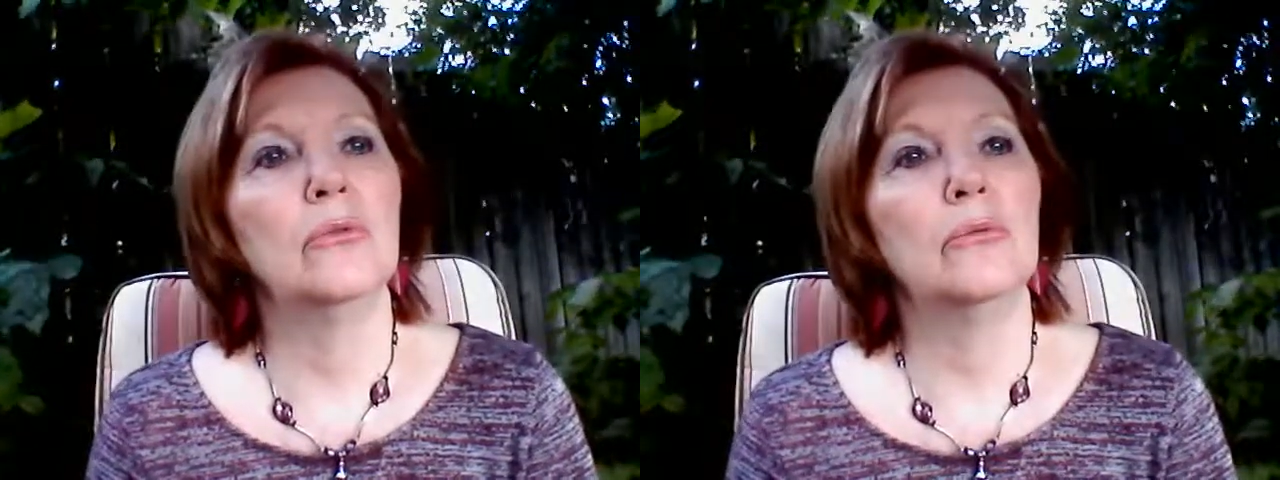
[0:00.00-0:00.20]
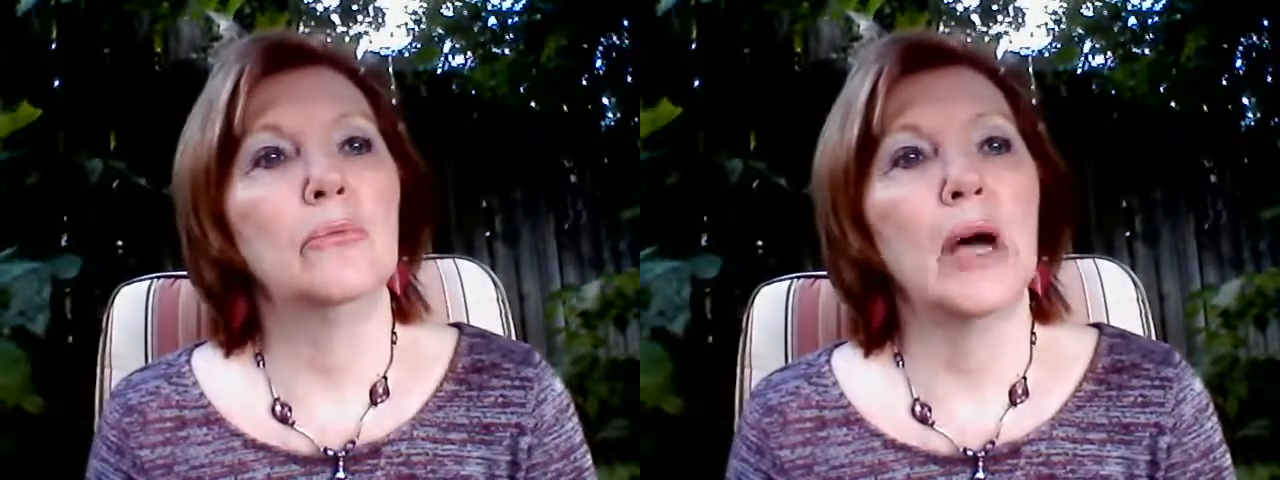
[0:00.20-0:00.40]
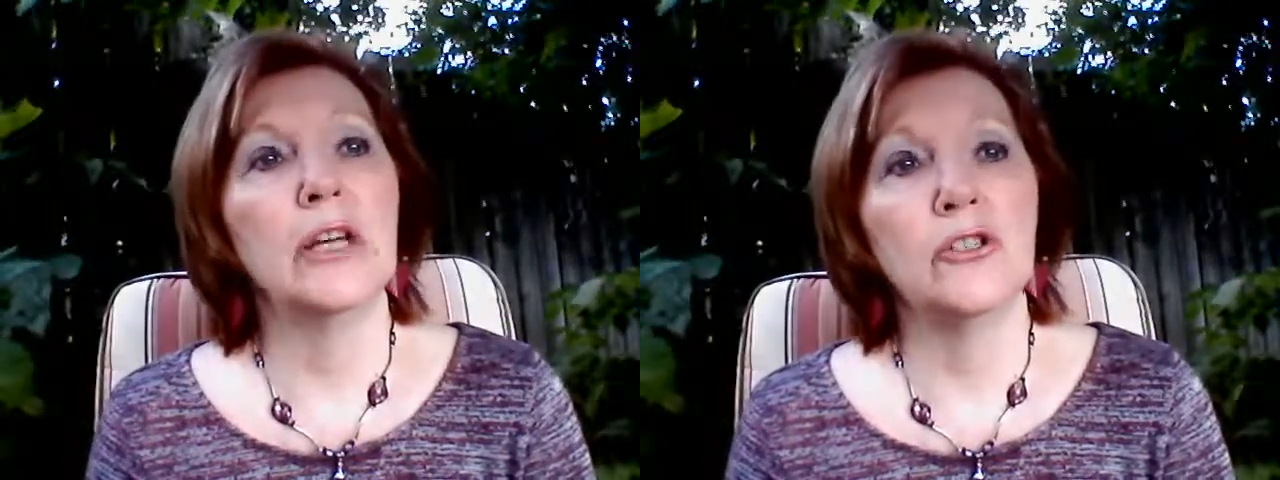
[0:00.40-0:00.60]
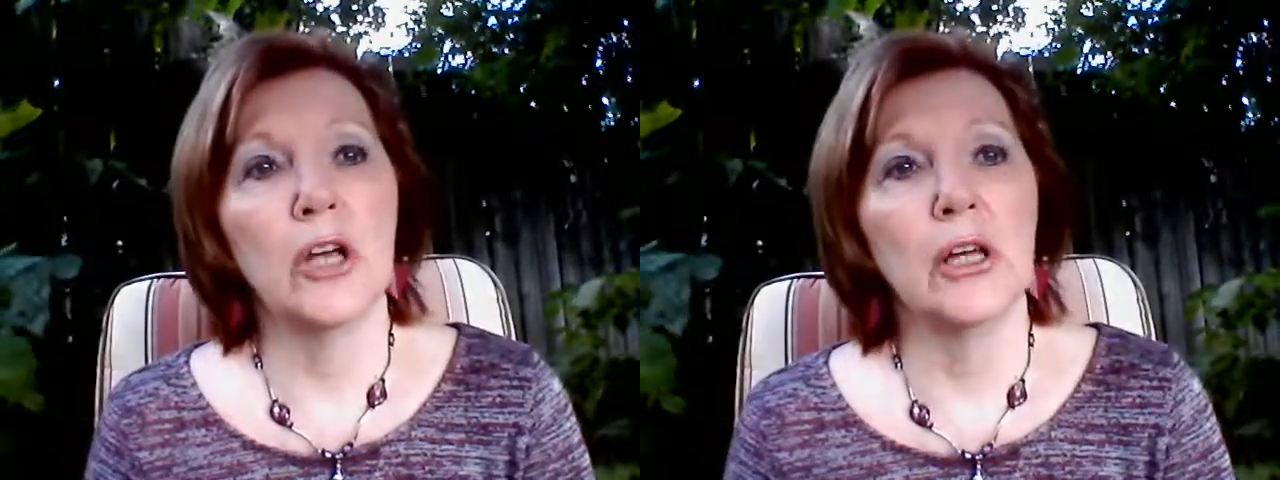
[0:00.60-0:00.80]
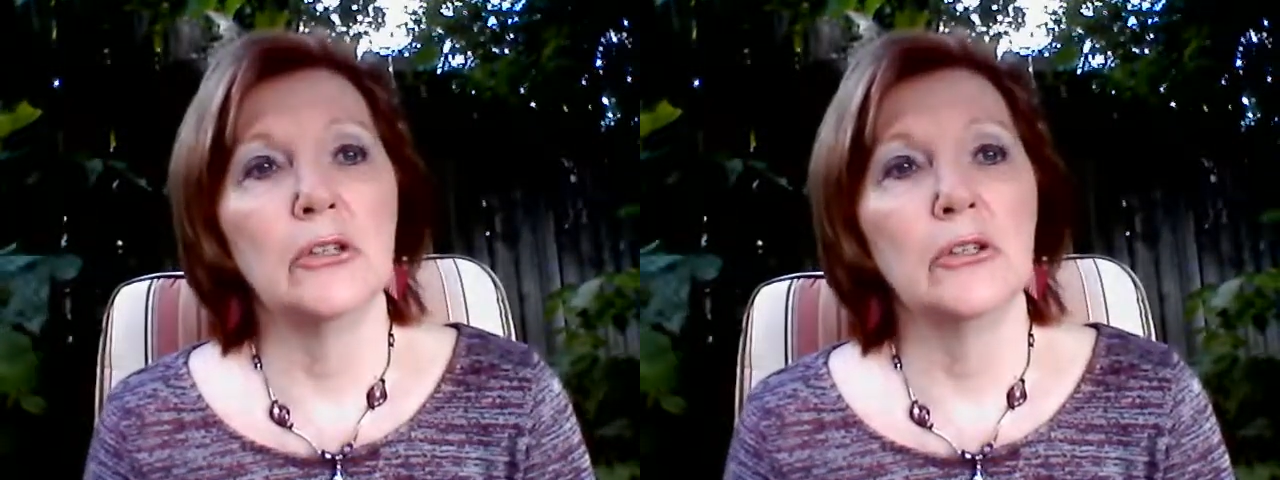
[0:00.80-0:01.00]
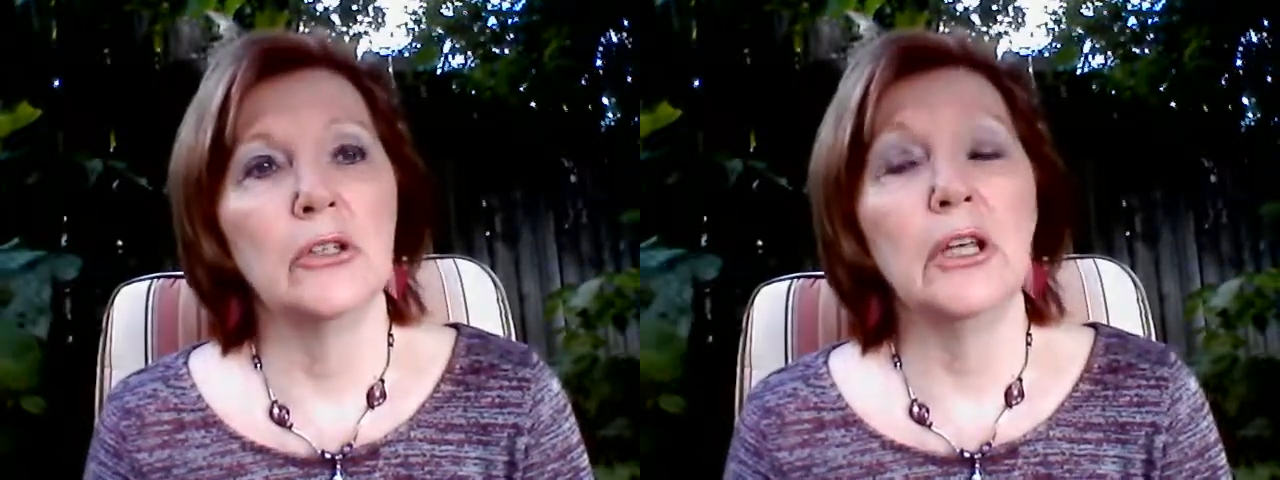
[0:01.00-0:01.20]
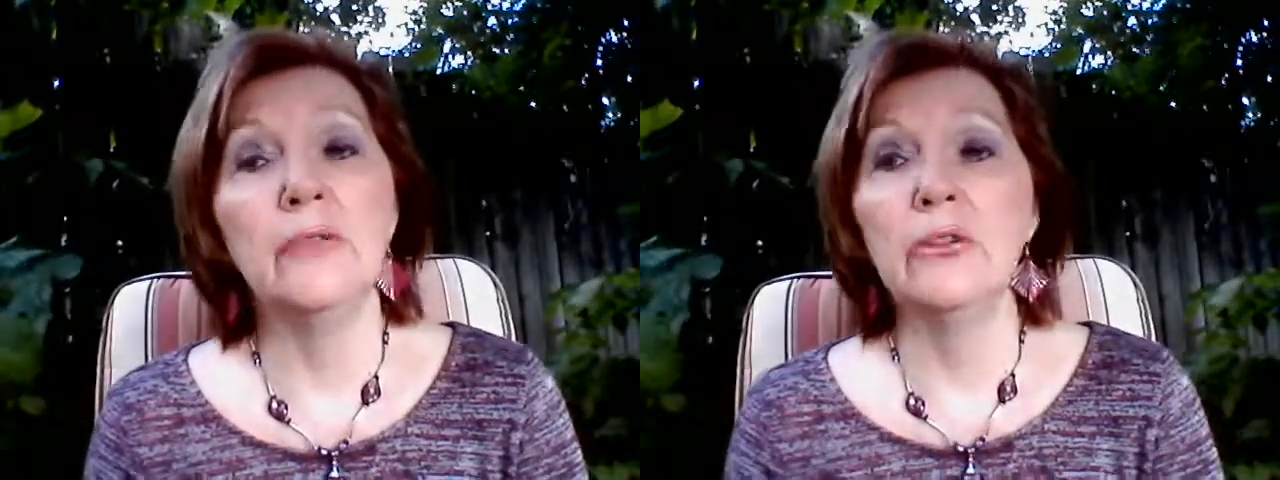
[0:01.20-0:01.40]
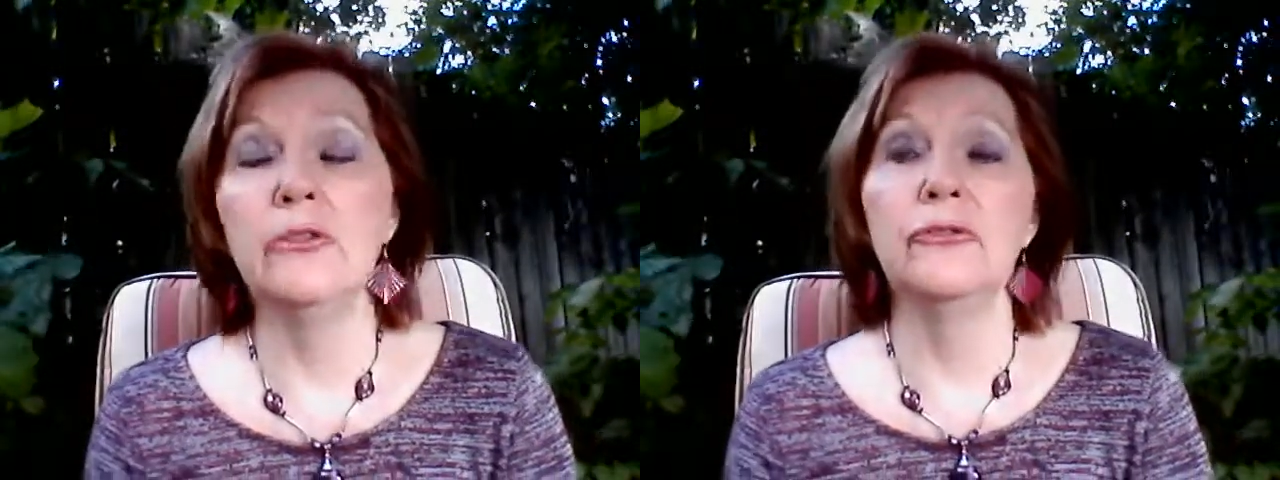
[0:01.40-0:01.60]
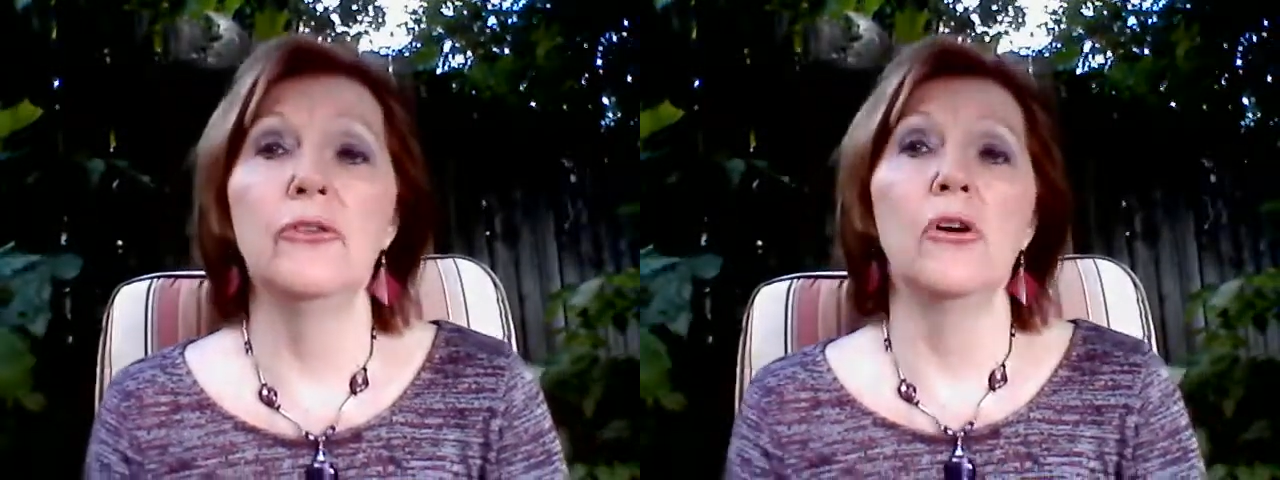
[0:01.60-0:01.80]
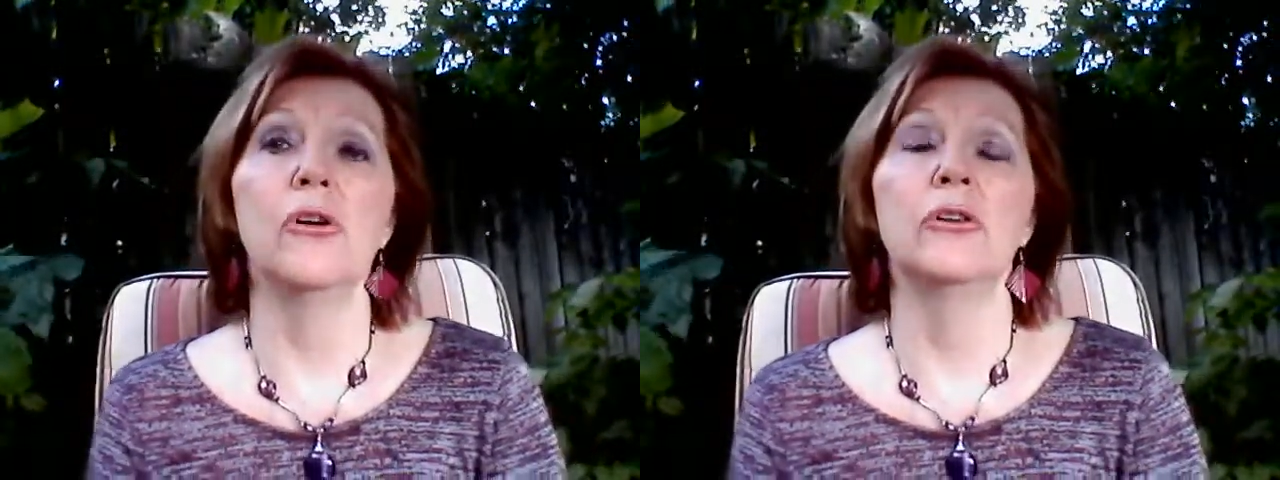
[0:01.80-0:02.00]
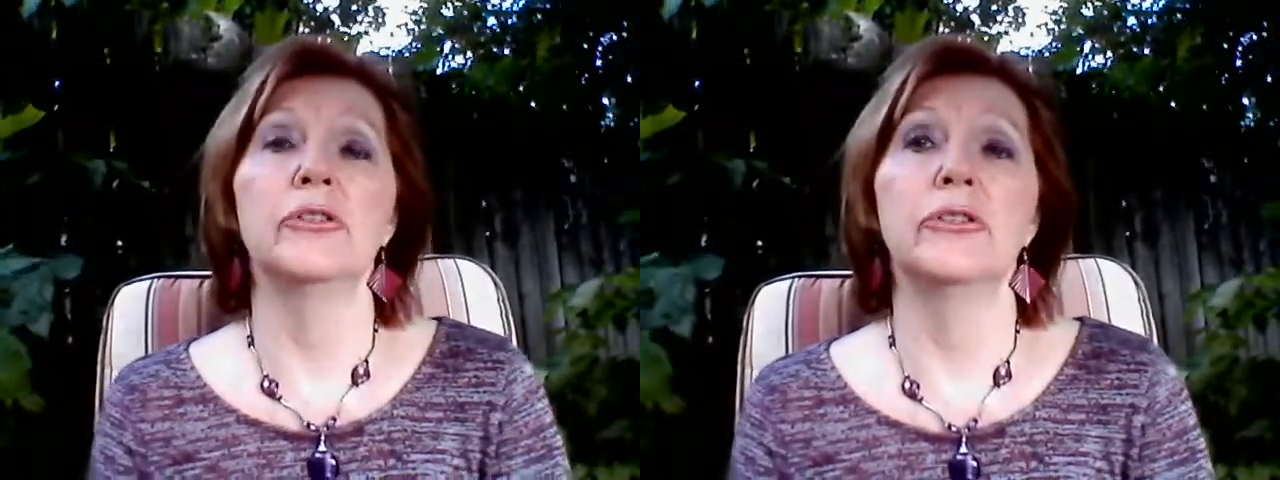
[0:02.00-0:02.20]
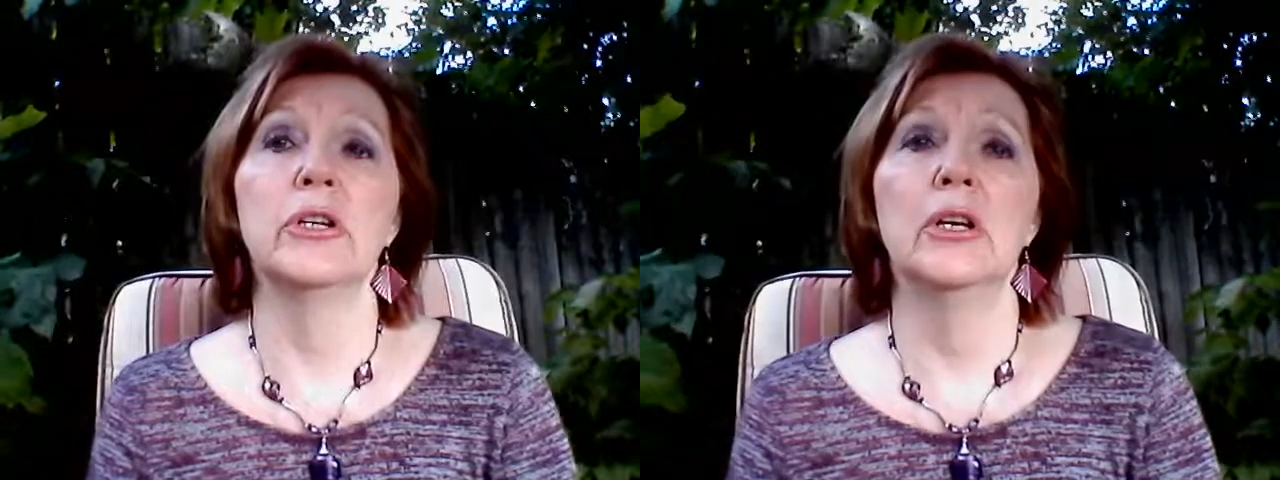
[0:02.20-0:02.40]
my childhood, even the falls